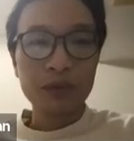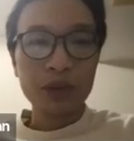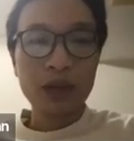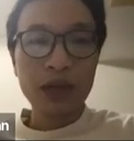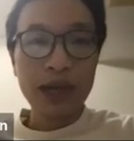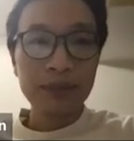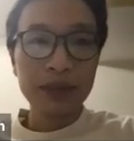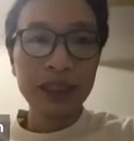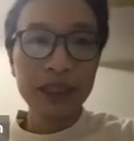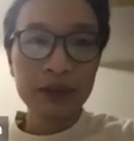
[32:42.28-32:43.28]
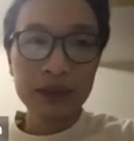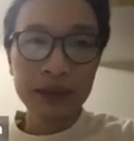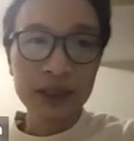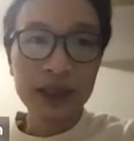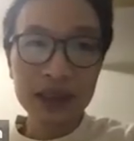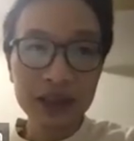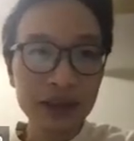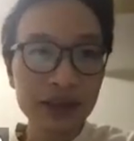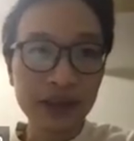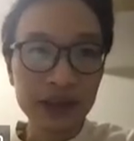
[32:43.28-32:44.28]
you have du is a
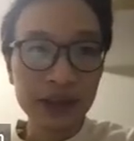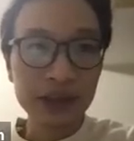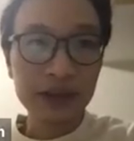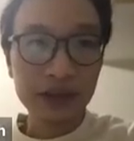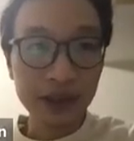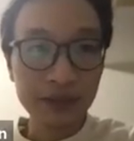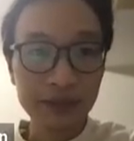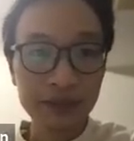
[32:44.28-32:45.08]
continuous function, right?